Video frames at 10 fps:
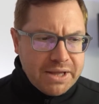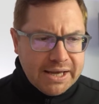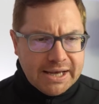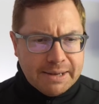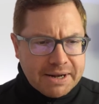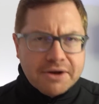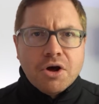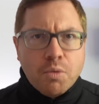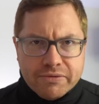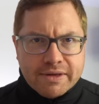But I don't
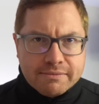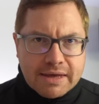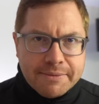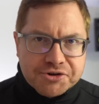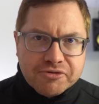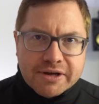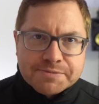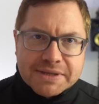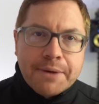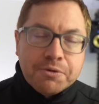know what the chemistry is,
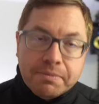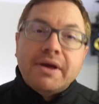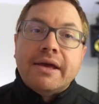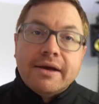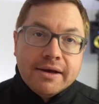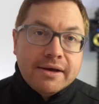but that would be